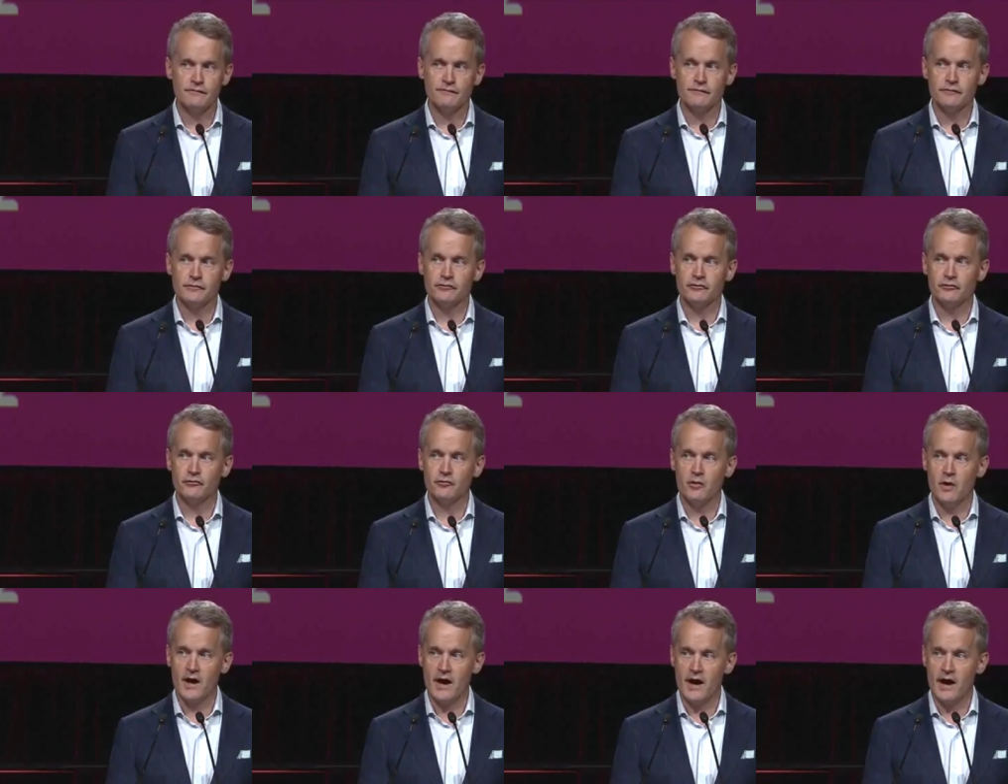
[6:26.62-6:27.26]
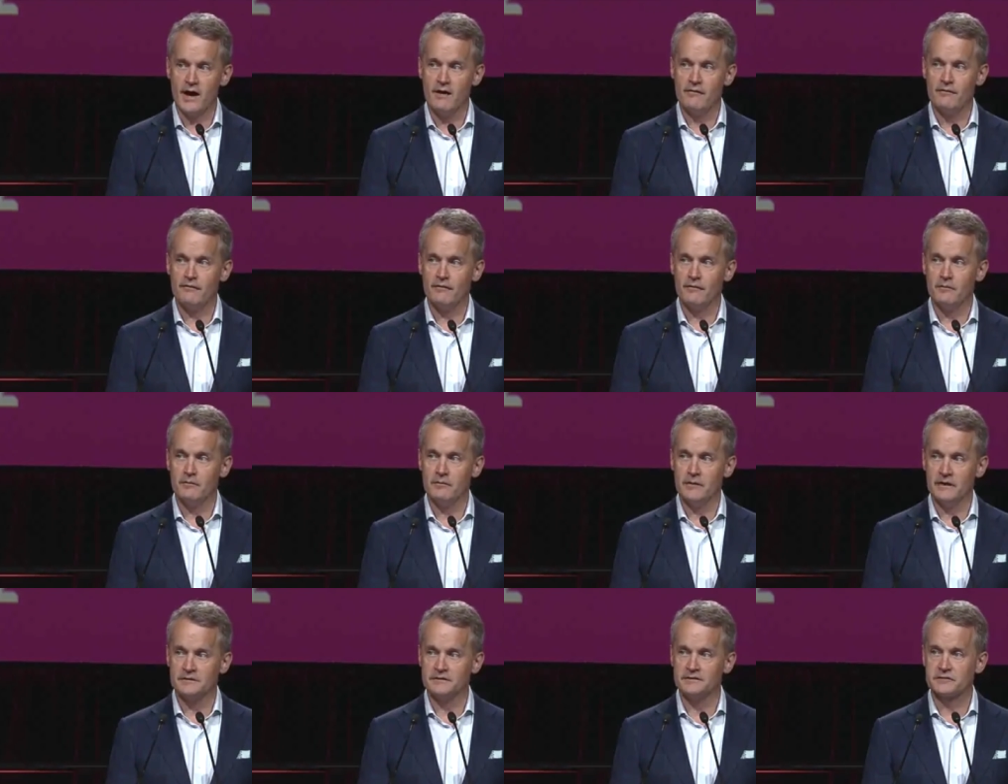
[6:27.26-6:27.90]
to have
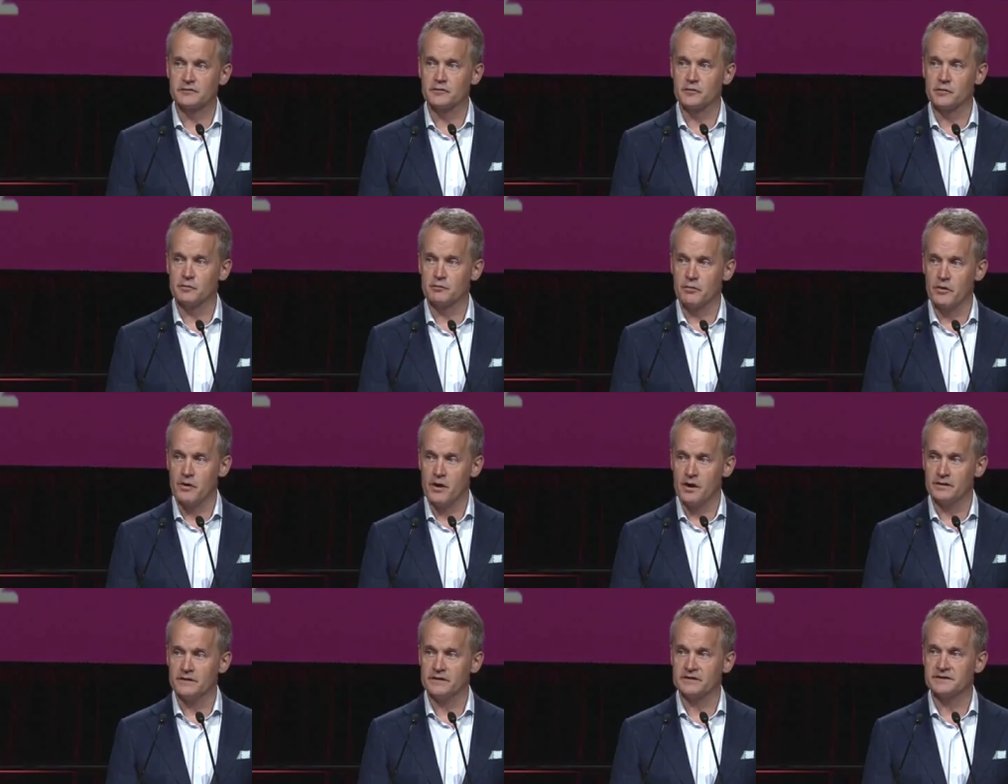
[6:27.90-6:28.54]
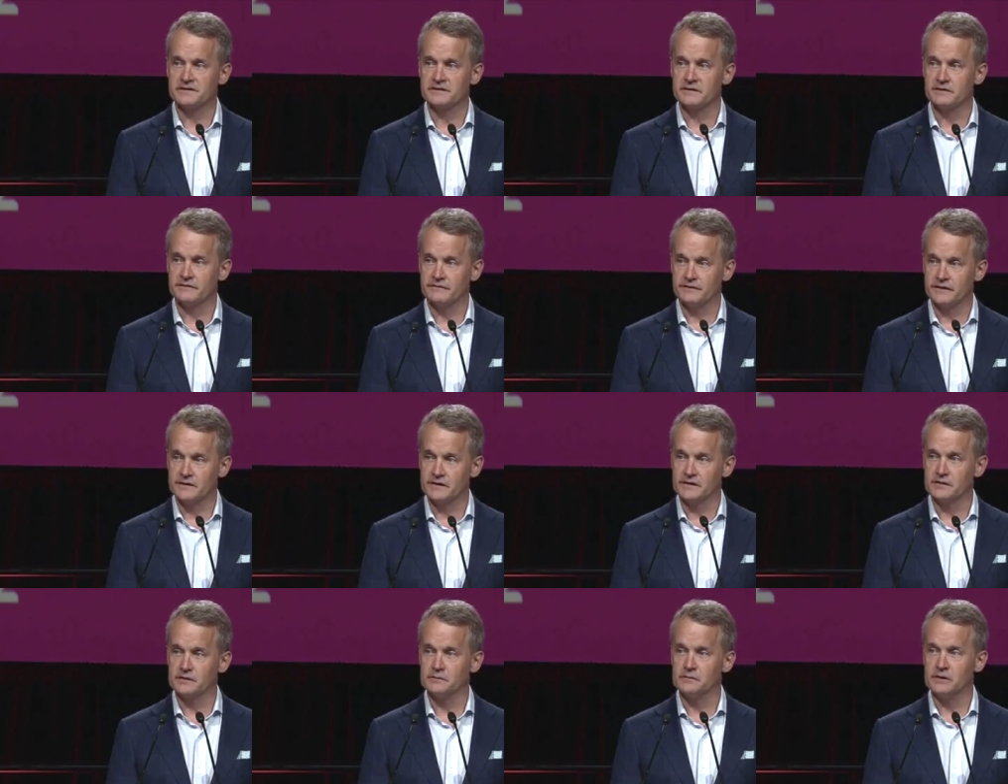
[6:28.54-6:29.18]
menstrual products
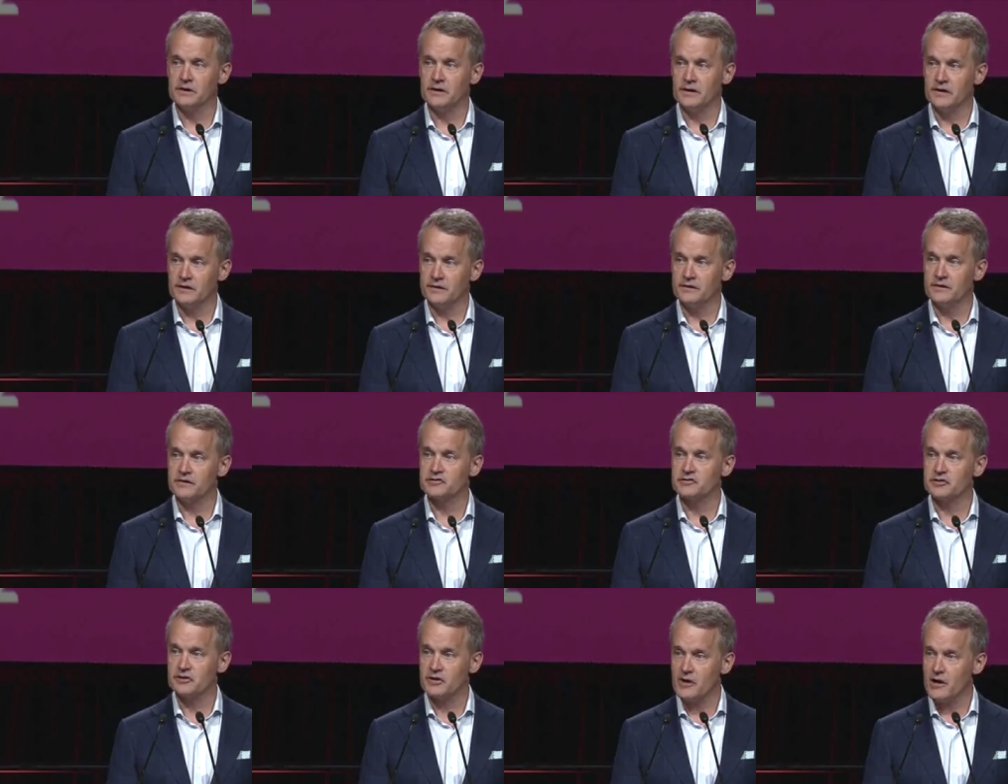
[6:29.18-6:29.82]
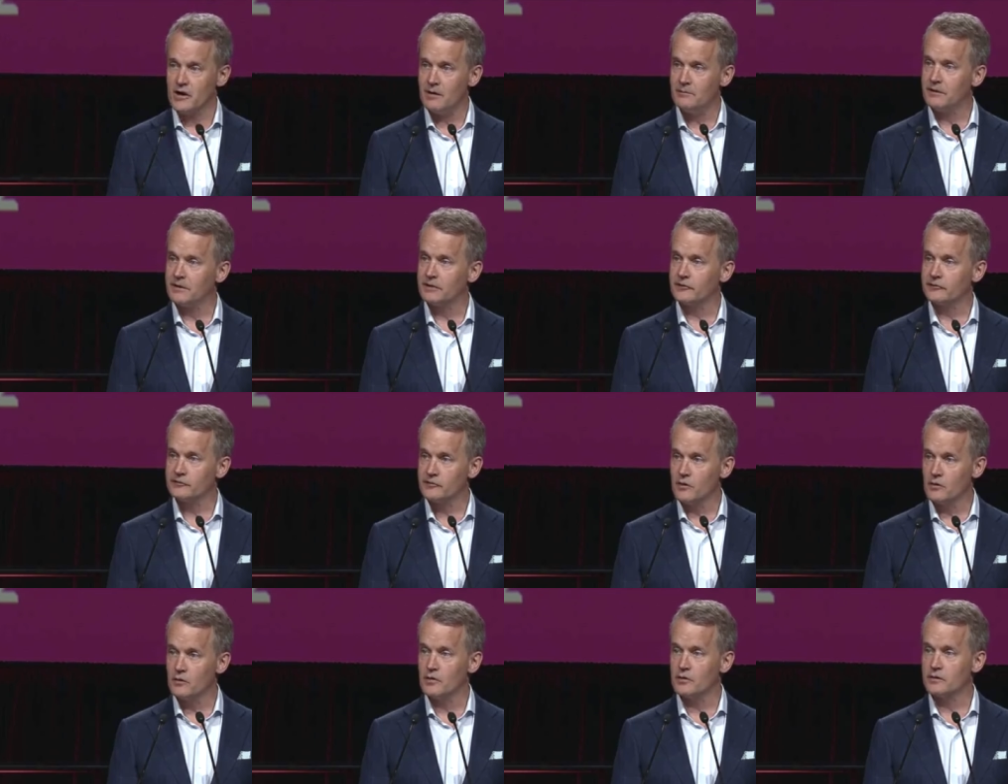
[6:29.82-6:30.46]
available on the job because
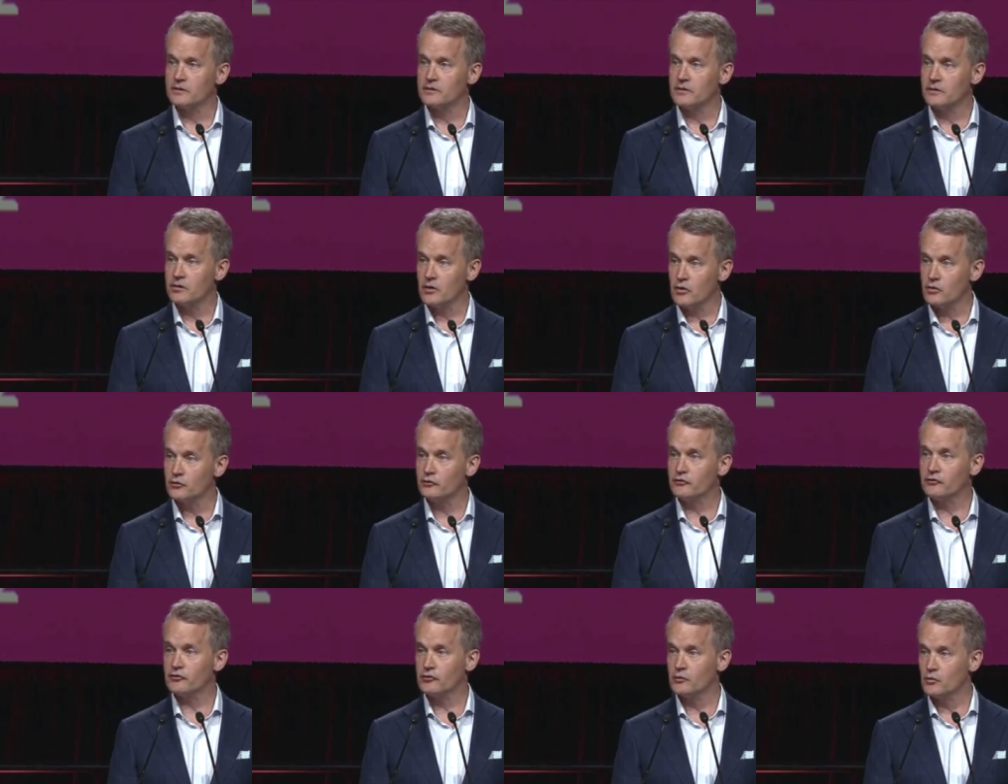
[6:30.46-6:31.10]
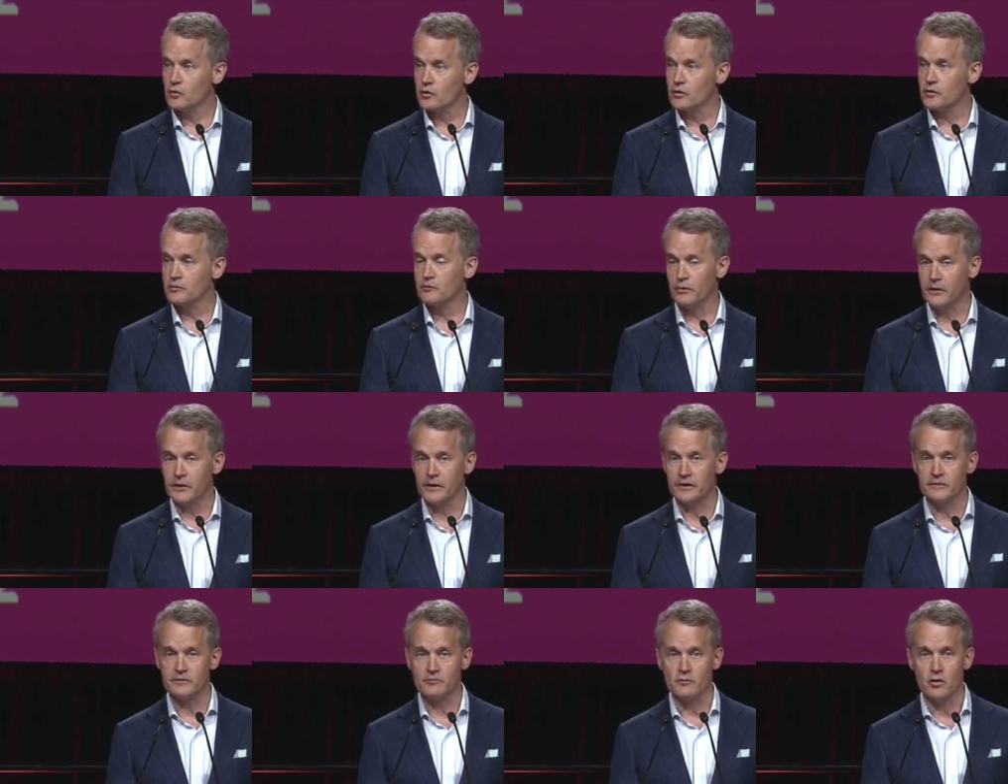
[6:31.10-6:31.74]
no one goes to work
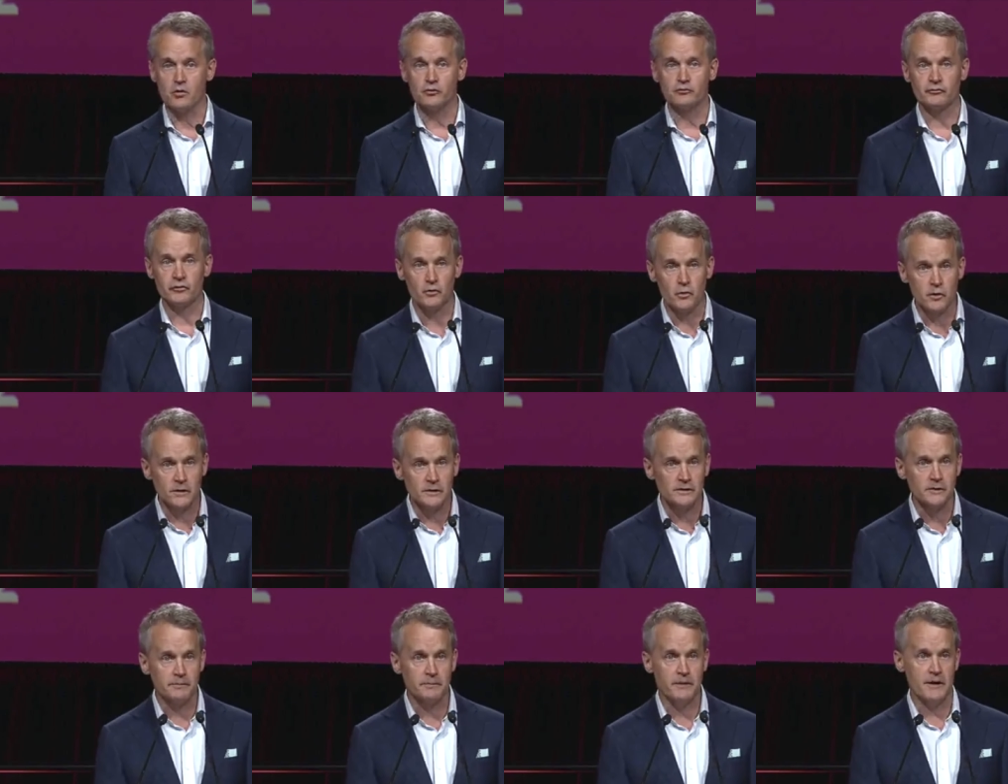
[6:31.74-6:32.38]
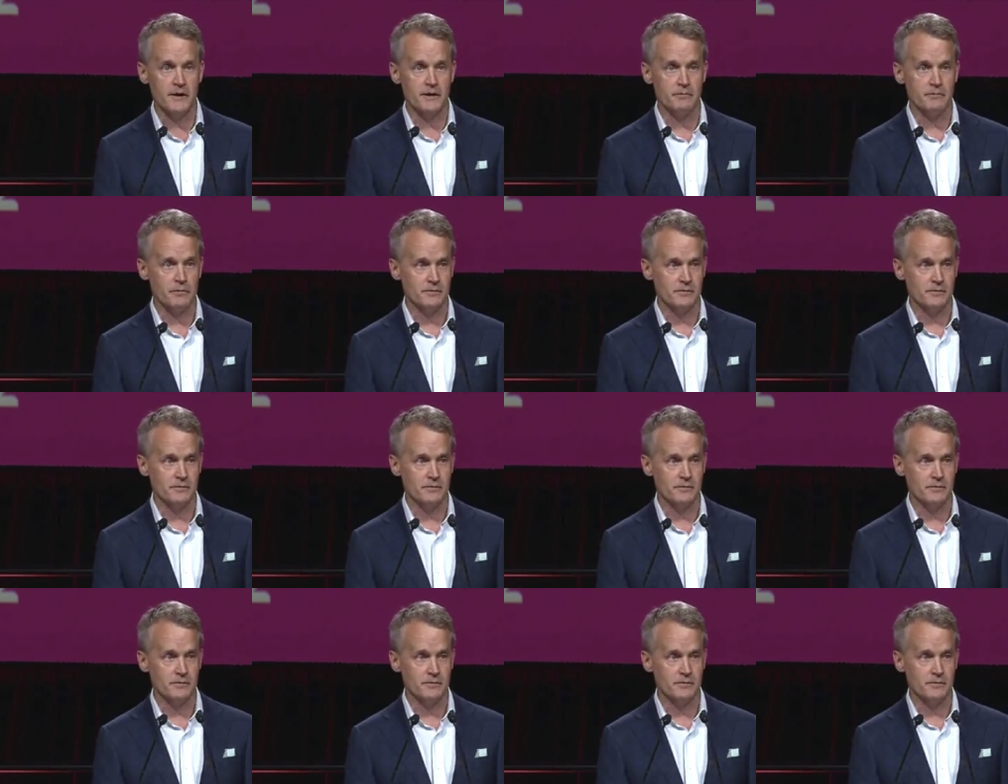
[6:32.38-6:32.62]
bringing their own toilet paper.